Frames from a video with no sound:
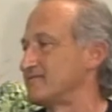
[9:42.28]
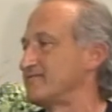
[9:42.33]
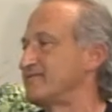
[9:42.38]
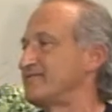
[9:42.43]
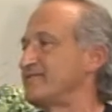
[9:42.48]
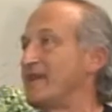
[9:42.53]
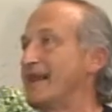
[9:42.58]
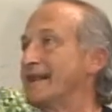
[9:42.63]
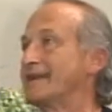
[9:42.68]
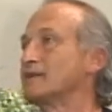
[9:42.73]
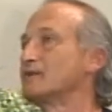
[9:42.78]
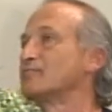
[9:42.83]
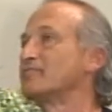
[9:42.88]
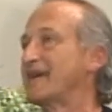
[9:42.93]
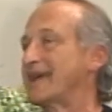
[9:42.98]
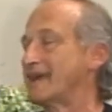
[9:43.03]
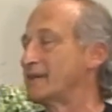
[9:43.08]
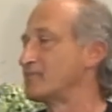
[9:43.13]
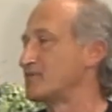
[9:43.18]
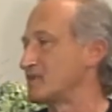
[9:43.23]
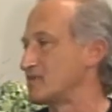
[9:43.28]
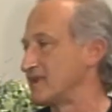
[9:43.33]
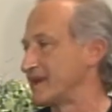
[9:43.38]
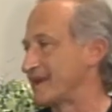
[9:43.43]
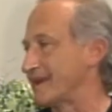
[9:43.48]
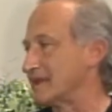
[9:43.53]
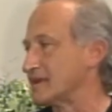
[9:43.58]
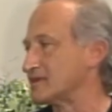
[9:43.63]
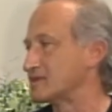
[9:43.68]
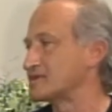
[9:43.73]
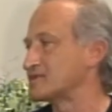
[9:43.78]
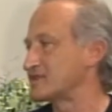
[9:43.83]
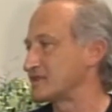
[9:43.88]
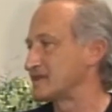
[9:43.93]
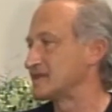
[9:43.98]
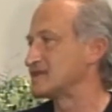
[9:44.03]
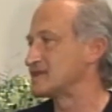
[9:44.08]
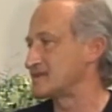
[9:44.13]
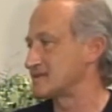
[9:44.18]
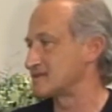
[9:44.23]
final paper, my English
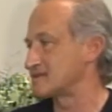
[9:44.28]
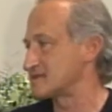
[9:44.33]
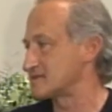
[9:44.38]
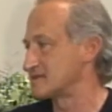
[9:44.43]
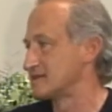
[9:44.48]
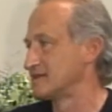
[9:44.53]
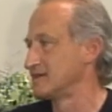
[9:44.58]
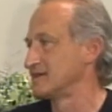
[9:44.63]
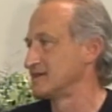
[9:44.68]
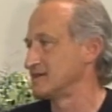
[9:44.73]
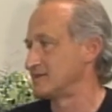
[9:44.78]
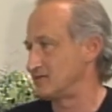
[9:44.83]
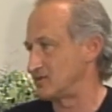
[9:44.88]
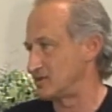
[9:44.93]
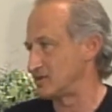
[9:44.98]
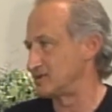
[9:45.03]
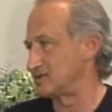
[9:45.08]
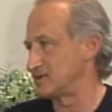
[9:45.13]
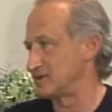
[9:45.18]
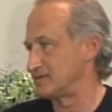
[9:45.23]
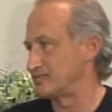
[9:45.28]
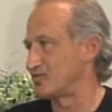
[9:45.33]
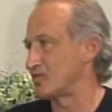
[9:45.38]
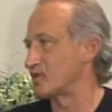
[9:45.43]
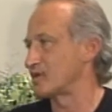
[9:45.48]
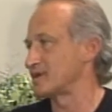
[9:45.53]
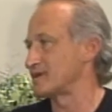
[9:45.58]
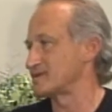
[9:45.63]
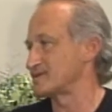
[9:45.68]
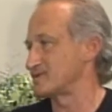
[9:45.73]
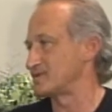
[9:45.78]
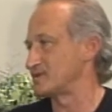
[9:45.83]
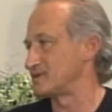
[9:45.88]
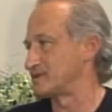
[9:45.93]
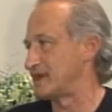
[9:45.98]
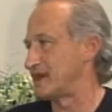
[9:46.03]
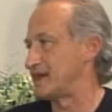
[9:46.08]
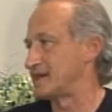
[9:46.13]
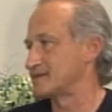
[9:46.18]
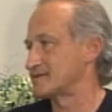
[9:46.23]
thesis on uh, boarding school
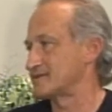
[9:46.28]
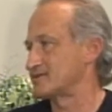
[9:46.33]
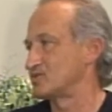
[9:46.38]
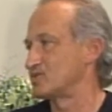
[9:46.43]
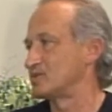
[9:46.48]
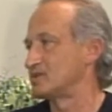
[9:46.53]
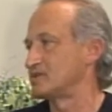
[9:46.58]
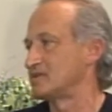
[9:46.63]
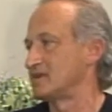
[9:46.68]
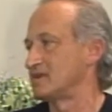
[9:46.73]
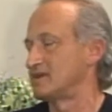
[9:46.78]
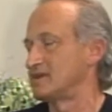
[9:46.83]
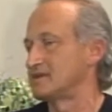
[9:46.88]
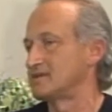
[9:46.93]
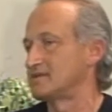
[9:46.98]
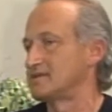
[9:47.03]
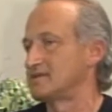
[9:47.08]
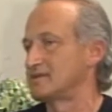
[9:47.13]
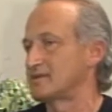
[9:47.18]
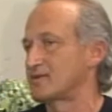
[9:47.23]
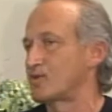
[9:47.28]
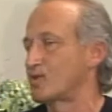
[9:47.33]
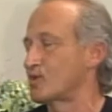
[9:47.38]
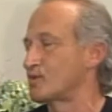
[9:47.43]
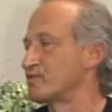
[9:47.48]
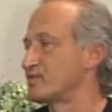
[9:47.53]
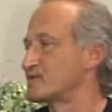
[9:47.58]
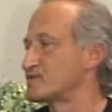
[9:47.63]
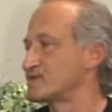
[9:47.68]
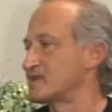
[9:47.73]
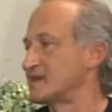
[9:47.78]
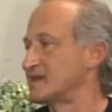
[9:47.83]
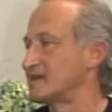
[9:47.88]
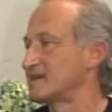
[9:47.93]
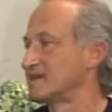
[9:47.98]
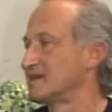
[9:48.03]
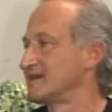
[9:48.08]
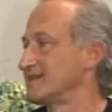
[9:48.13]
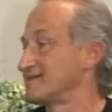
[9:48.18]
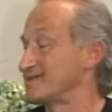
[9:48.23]
and high school on uh,
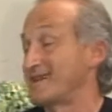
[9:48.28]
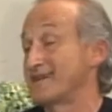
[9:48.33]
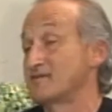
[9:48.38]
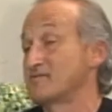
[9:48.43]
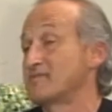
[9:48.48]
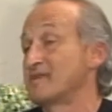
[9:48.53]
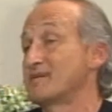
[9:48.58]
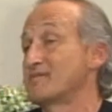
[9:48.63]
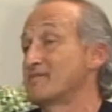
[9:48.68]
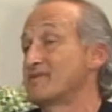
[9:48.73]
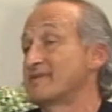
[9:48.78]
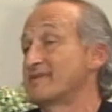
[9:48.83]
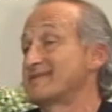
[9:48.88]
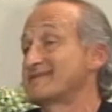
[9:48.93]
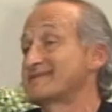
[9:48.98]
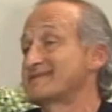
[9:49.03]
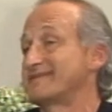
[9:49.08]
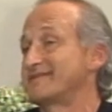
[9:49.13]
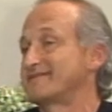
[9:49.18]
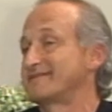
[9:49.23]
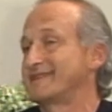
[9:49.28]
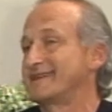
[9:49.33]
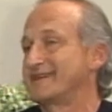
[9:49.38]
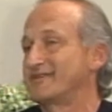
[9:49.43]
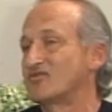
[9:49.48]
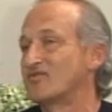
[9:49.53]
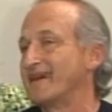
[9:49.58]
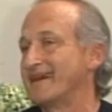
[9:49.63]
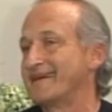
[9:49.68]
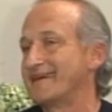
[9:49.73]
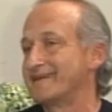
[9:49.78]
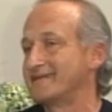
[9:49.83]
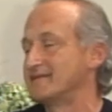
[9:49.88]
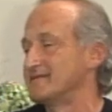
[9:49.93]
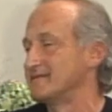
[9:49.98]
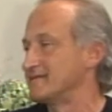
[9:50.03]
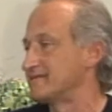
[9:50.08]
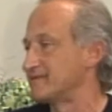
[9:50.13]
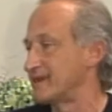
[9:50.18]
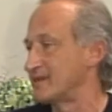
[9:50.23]
Corbusier. So I remember the stuff that I read
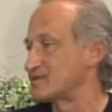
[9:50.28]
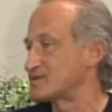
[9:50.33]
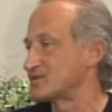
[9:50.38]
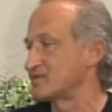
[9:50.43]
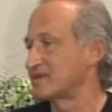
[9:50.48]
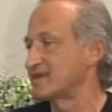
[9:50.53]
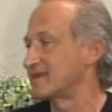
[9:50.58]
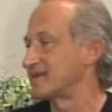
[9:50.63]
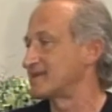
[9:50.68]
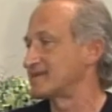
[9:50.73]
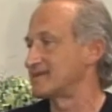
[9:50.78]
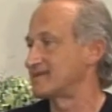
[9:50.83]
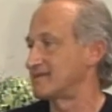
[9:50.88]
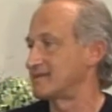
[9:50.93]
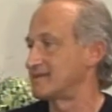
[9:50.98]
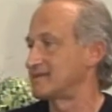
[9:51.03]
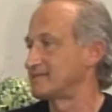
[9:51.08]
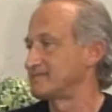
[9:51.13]
and I was looking at at the time.